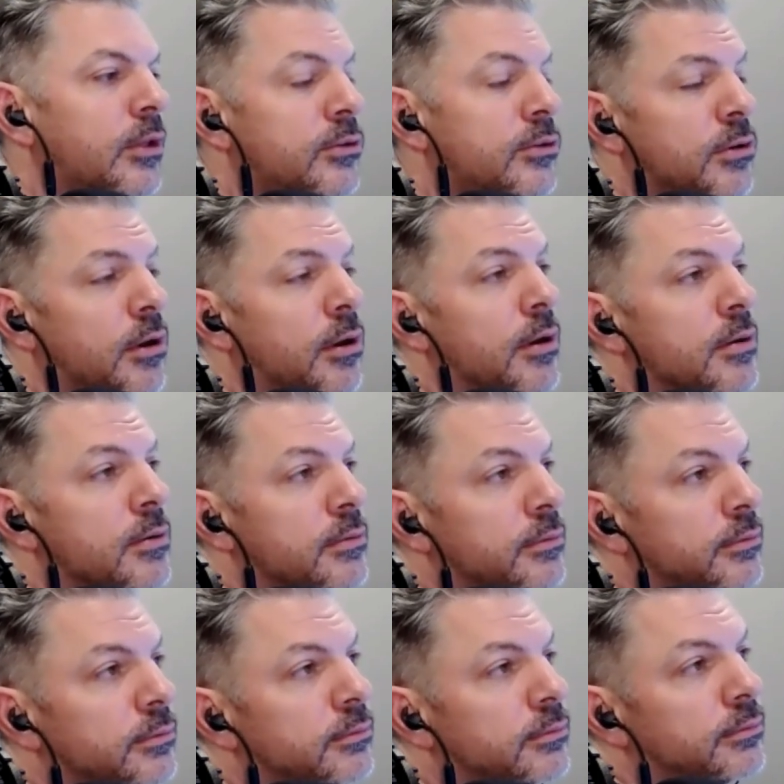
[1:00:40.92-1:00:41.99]
stronger,
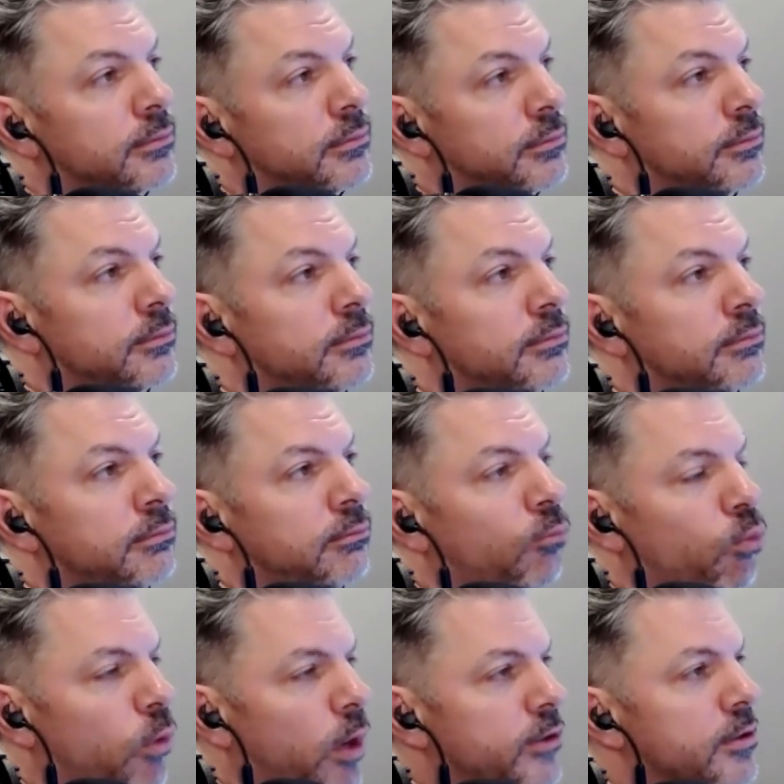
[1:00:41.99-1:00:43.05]

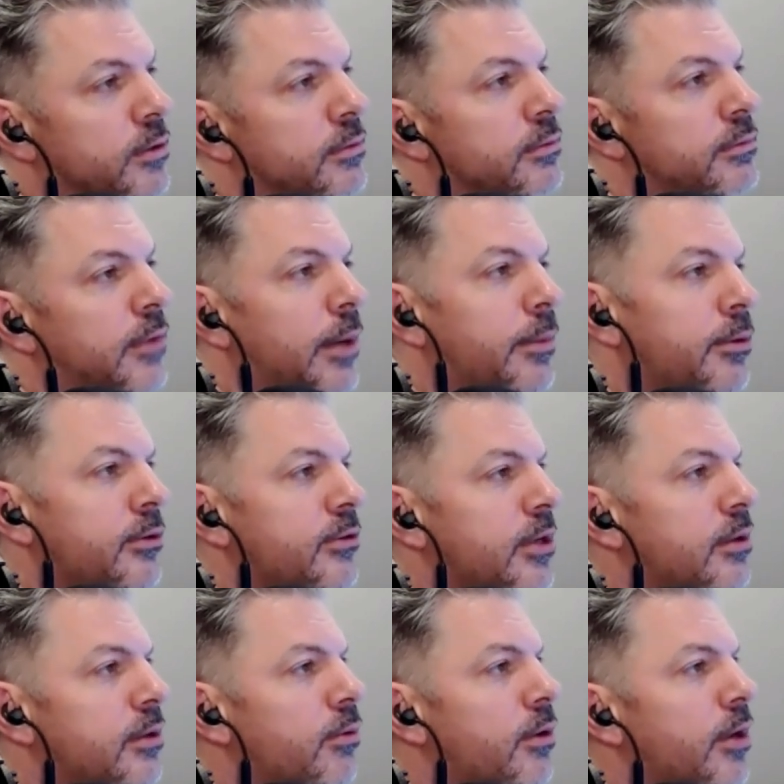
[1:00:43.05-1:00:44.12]
wiser, able to
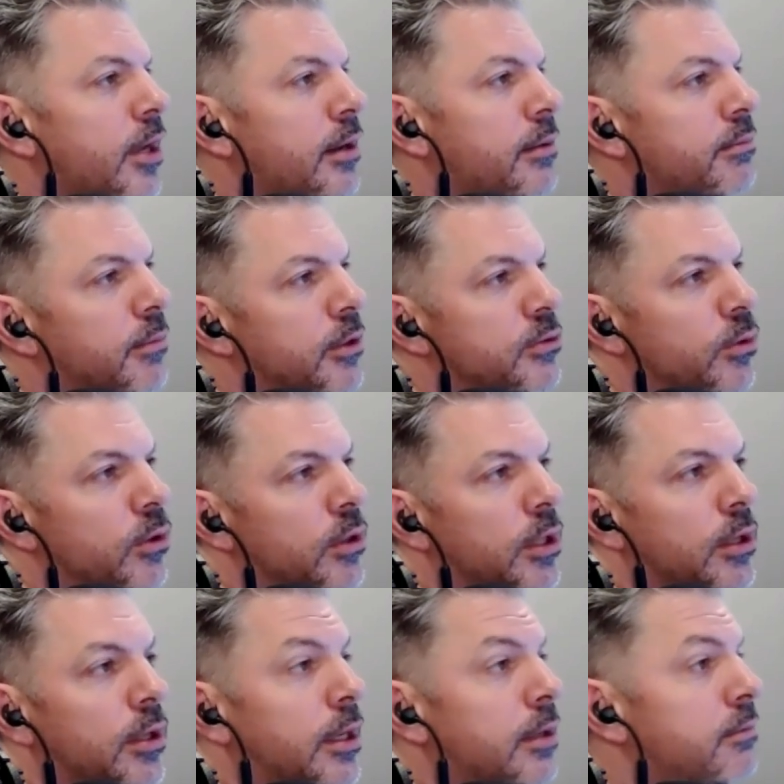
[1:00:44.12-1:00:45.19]
see the road ahead much more
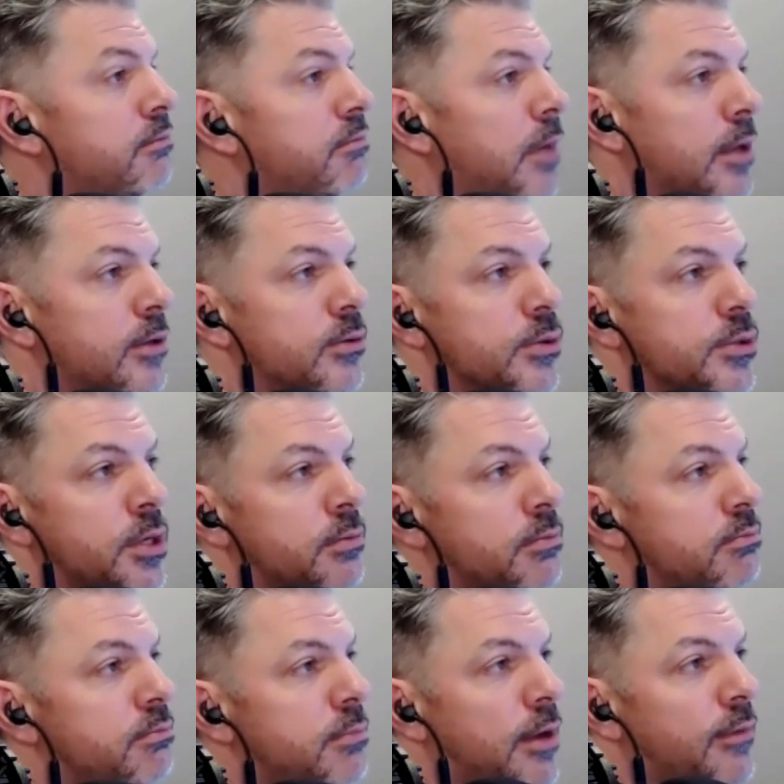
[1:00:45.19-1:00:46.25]
clearly. And as a
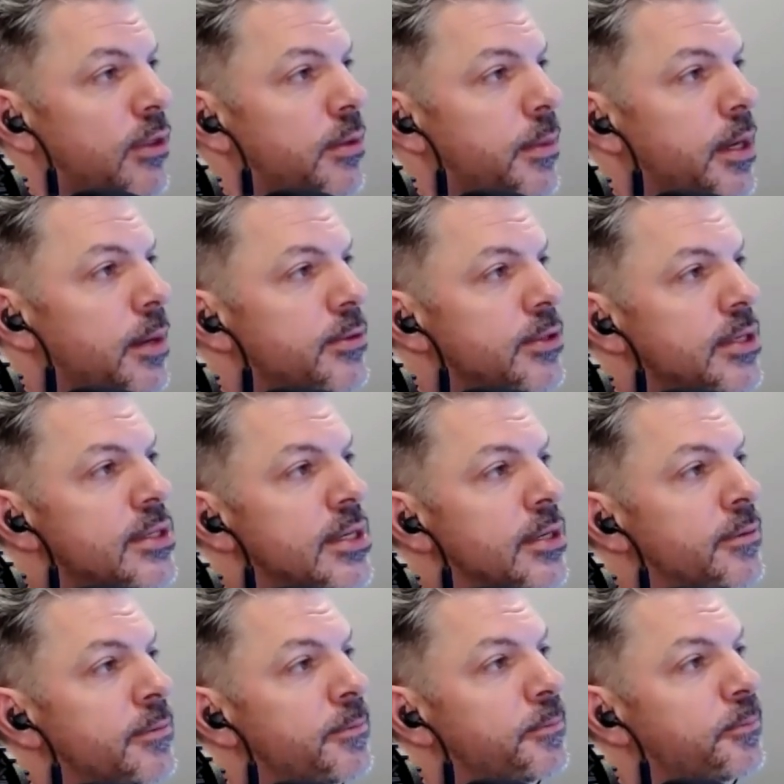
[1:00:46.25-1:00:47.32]
result, everything becomes
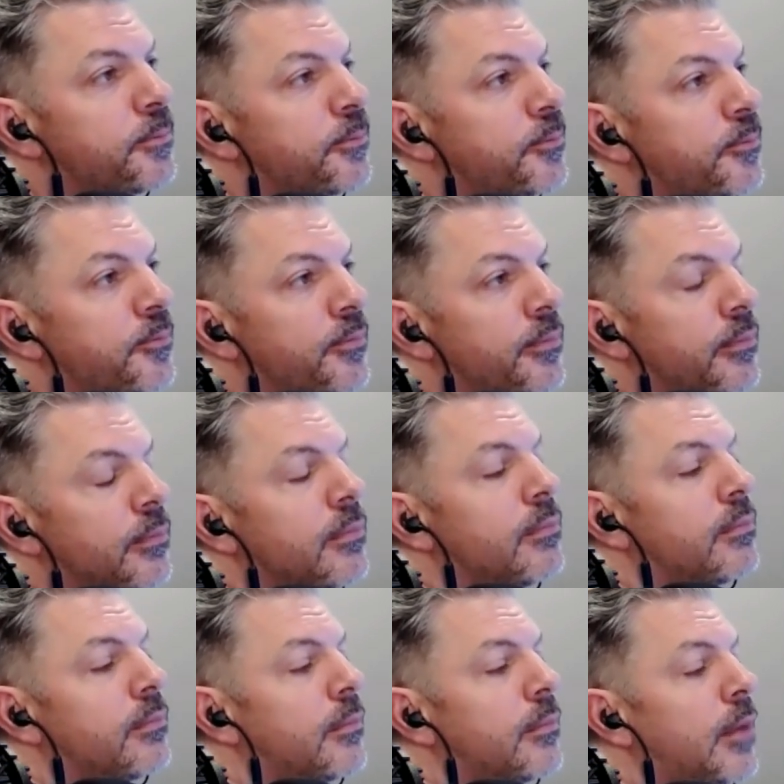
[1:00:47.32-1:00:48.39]
easier.
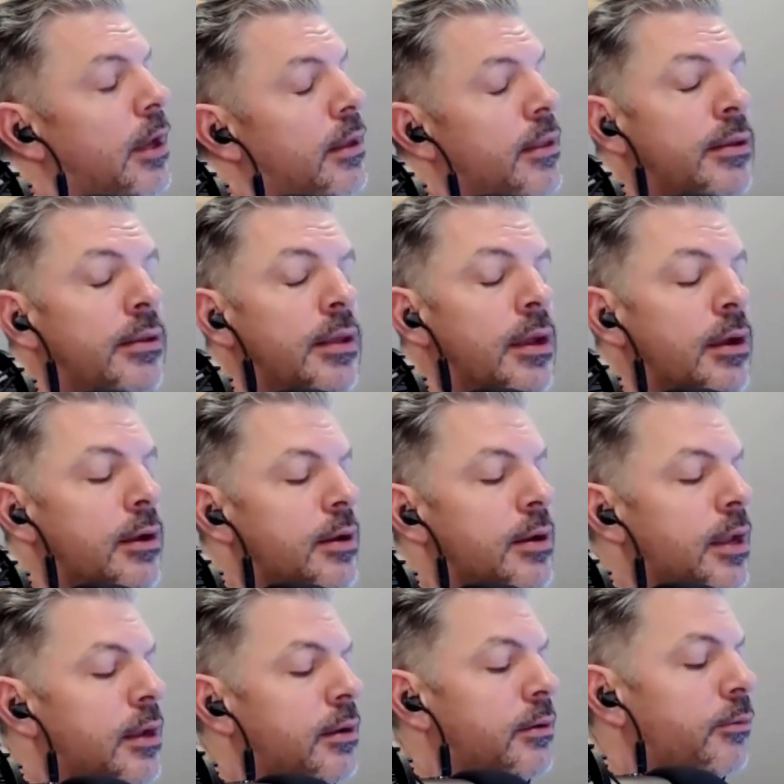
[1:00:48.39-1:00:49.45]
And then,
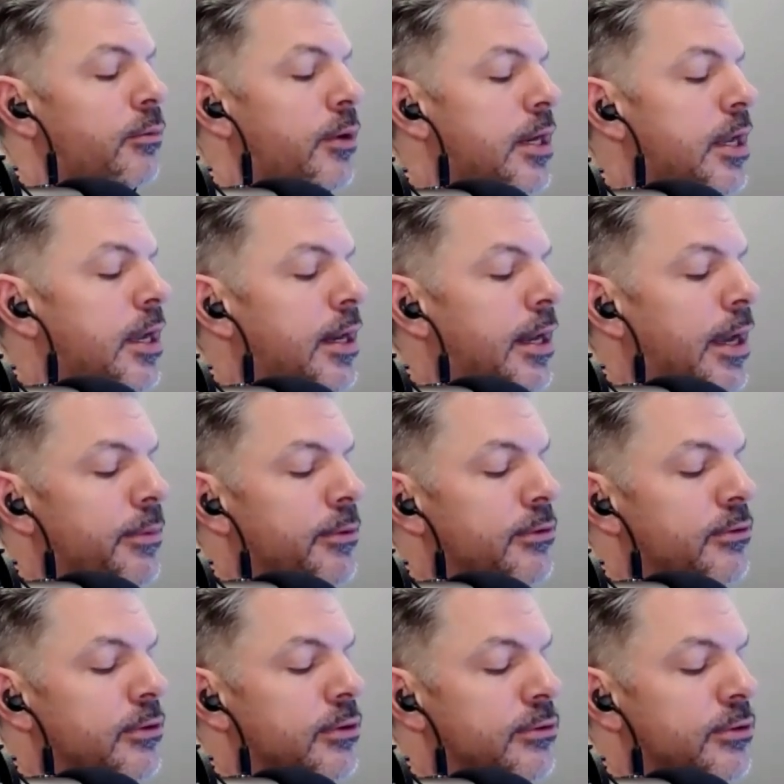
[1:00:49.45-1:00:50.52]
Garen, one day it
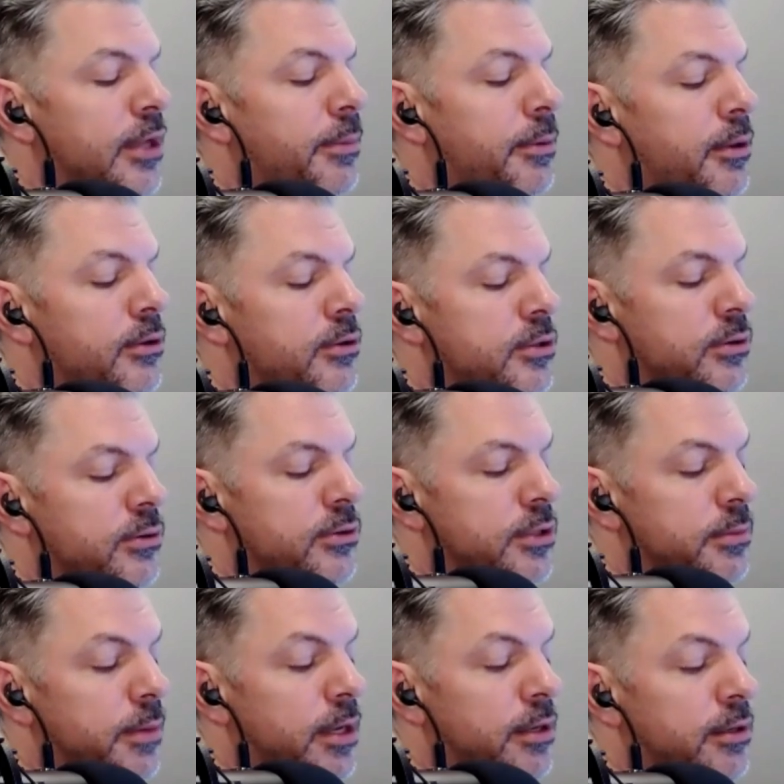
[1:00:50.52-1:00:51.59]
happens. You step in the shoes
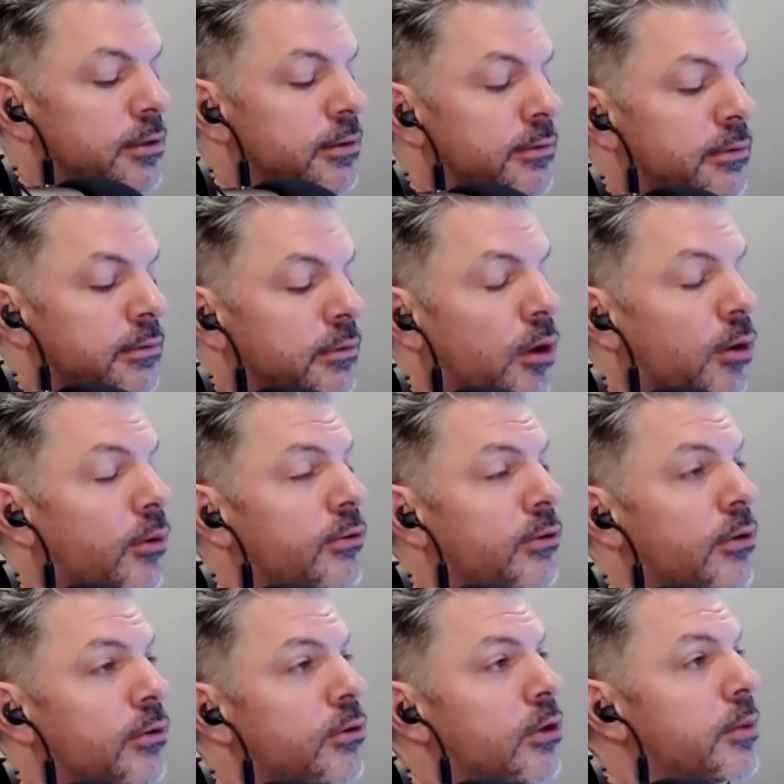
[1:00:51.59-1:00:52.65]
of the man you've
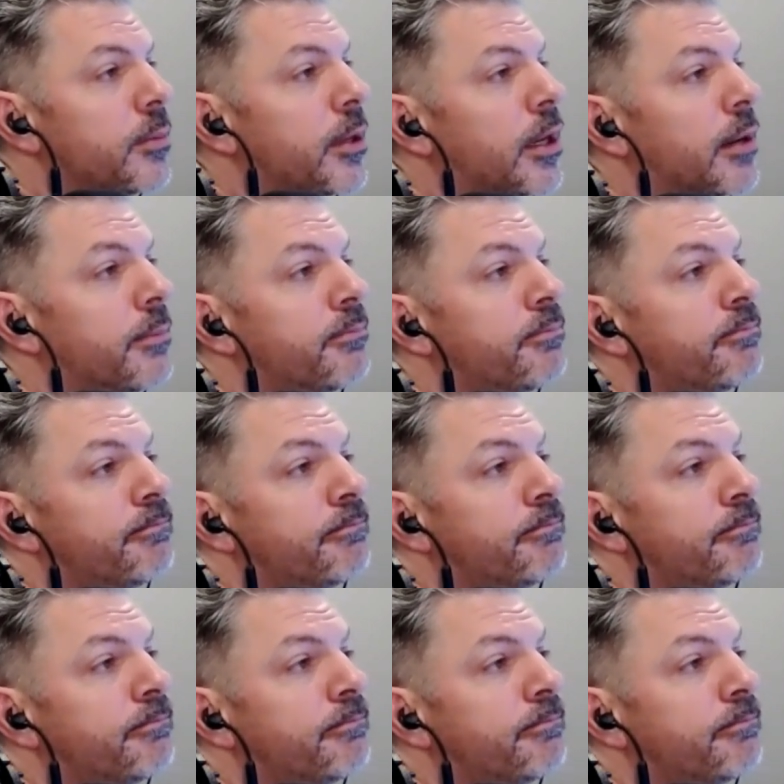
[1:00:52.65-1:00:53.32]
always known you could become